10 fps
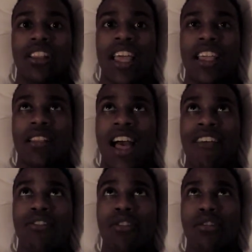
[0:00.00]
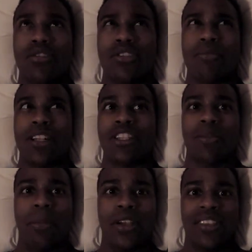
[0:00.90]
like I've grown so much
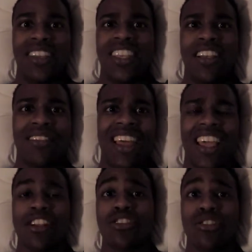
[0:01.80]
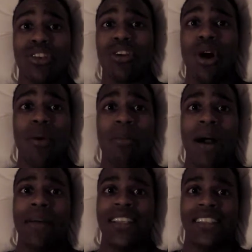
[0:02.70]
as a person here that I can just go
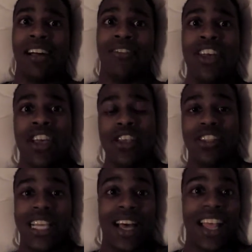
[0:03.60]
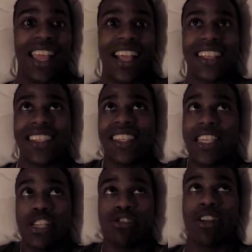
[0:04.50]
by myself to uh, like a
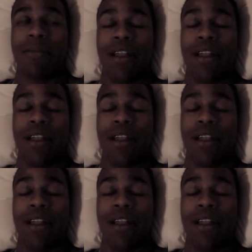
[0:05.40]
ski trip.